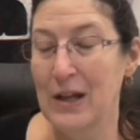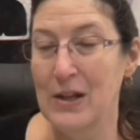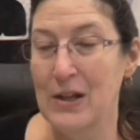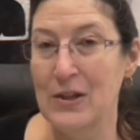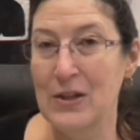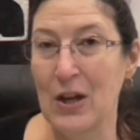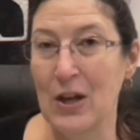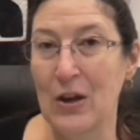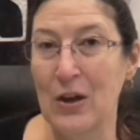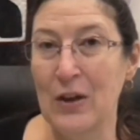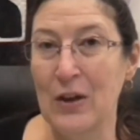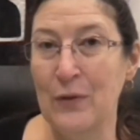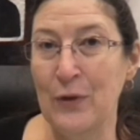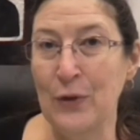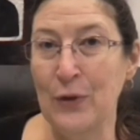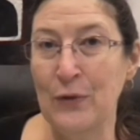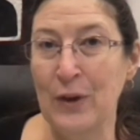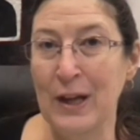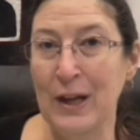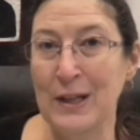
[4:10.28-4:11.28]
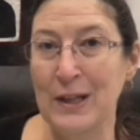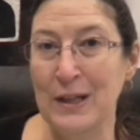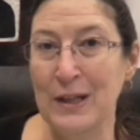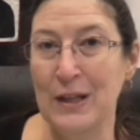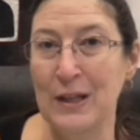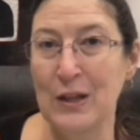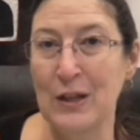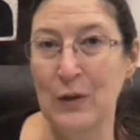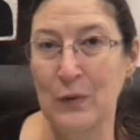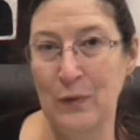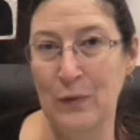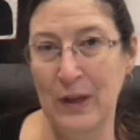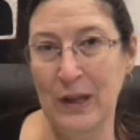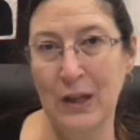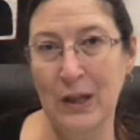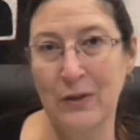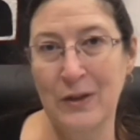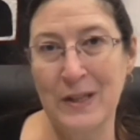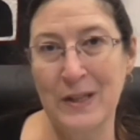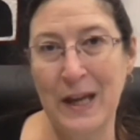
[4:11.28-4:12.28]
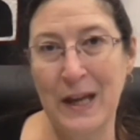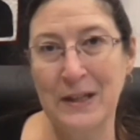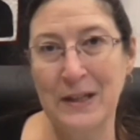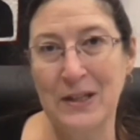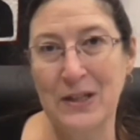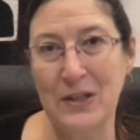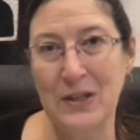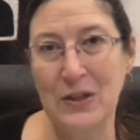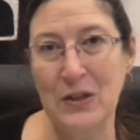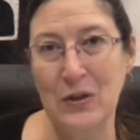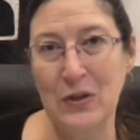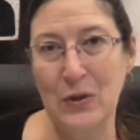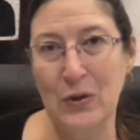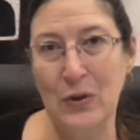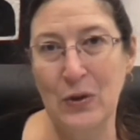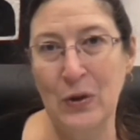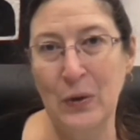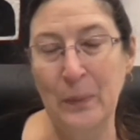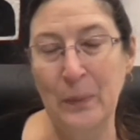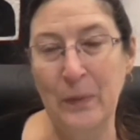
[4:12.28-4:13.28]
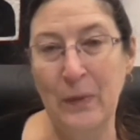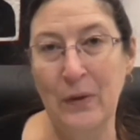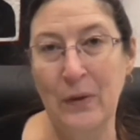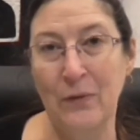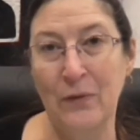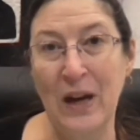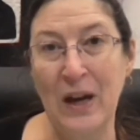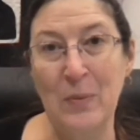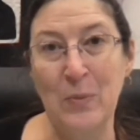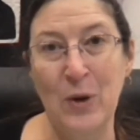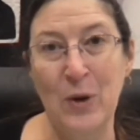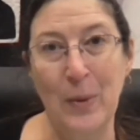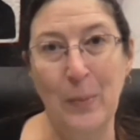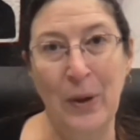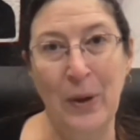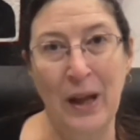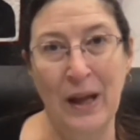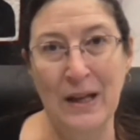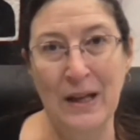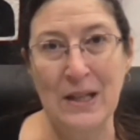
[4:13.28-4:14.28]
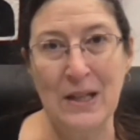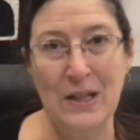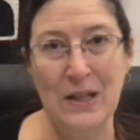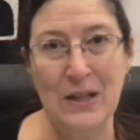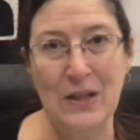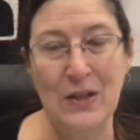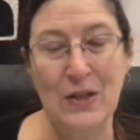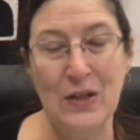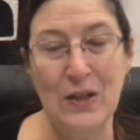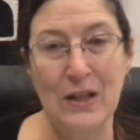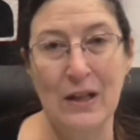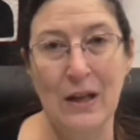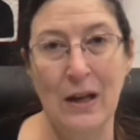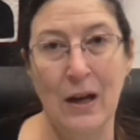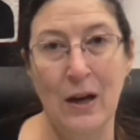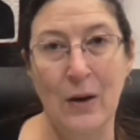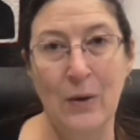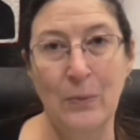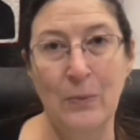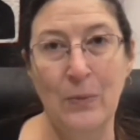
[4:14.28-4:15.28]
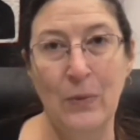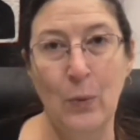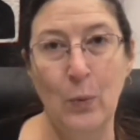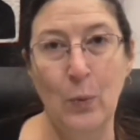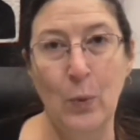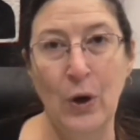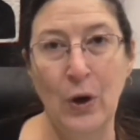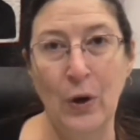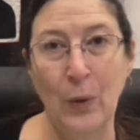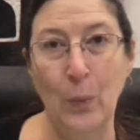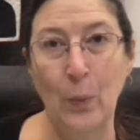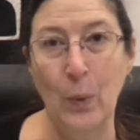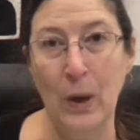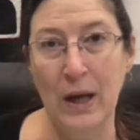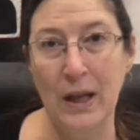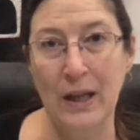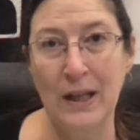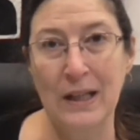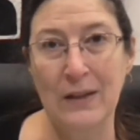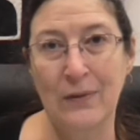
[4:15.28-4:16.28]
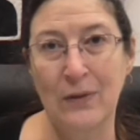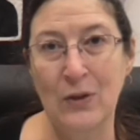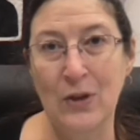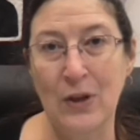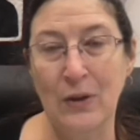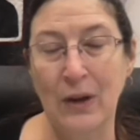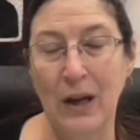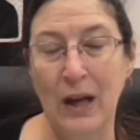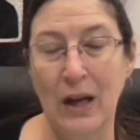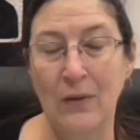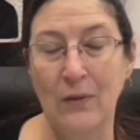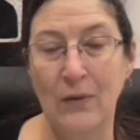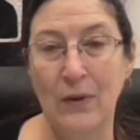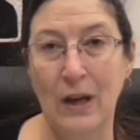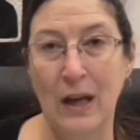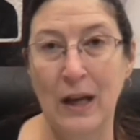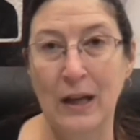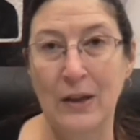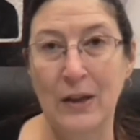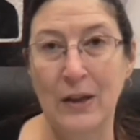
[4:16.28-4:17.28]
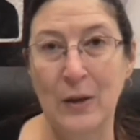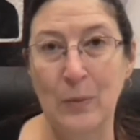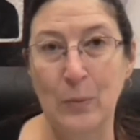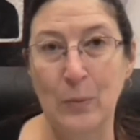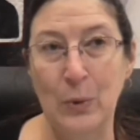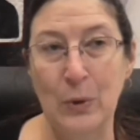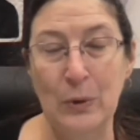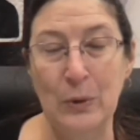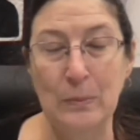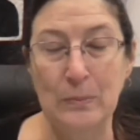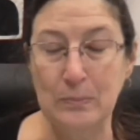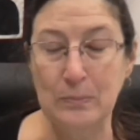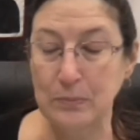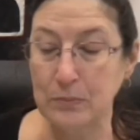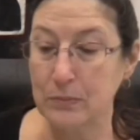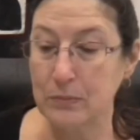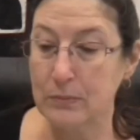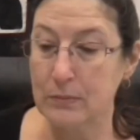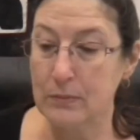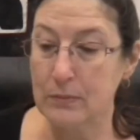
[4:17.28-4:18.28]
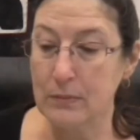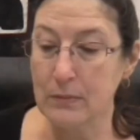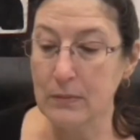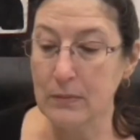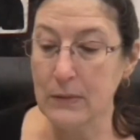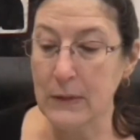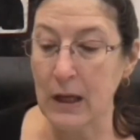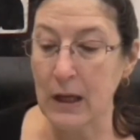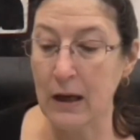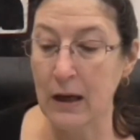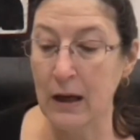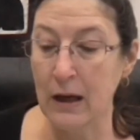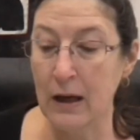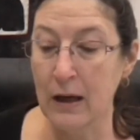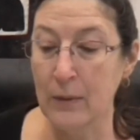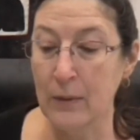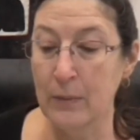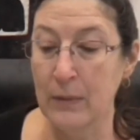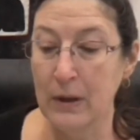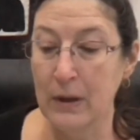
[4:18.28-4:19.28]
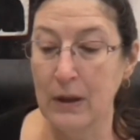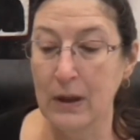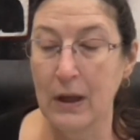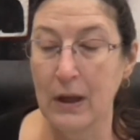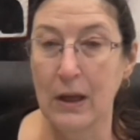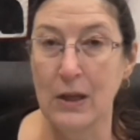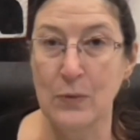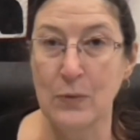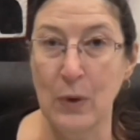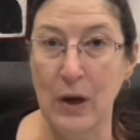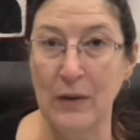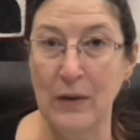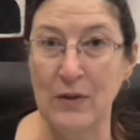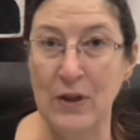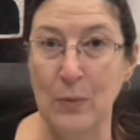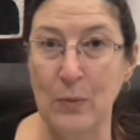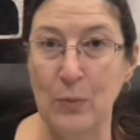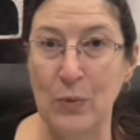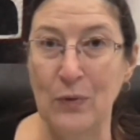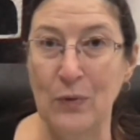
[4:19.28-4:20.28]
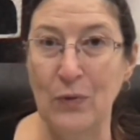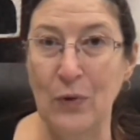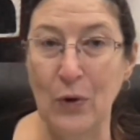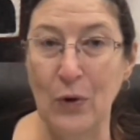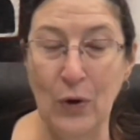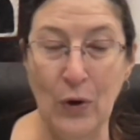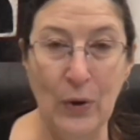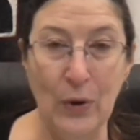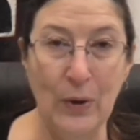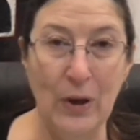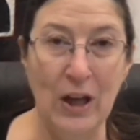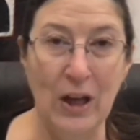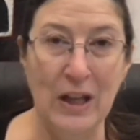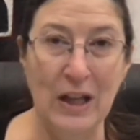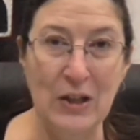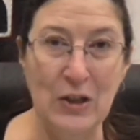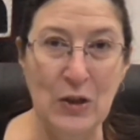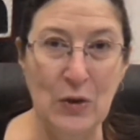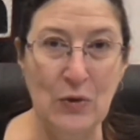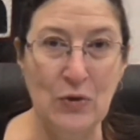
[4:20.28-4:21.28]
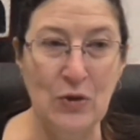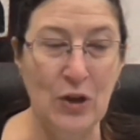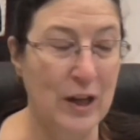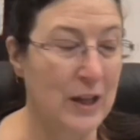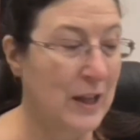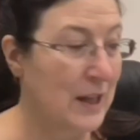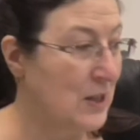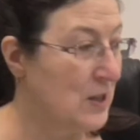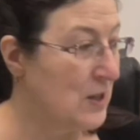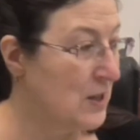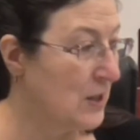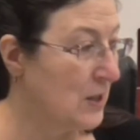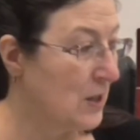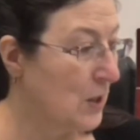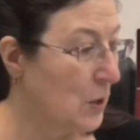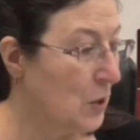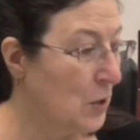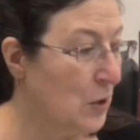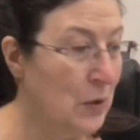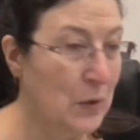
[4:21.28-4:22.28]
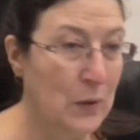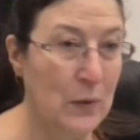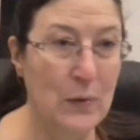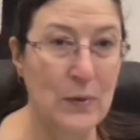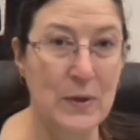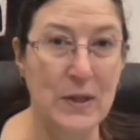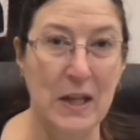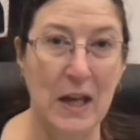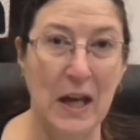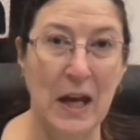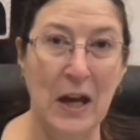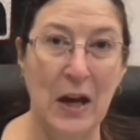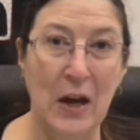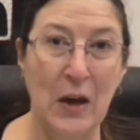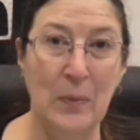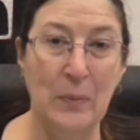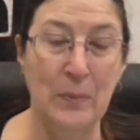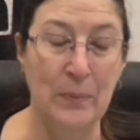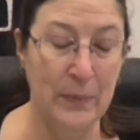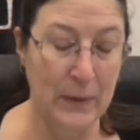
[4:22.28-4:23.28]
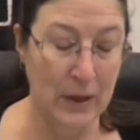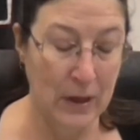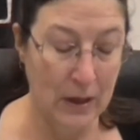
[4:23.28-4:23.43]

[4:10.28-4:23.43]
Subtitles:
So if you're finding that your finger is getting sore, fabric plasters work well if you don't have a thimble. It's what I've done before, and I do try then to use a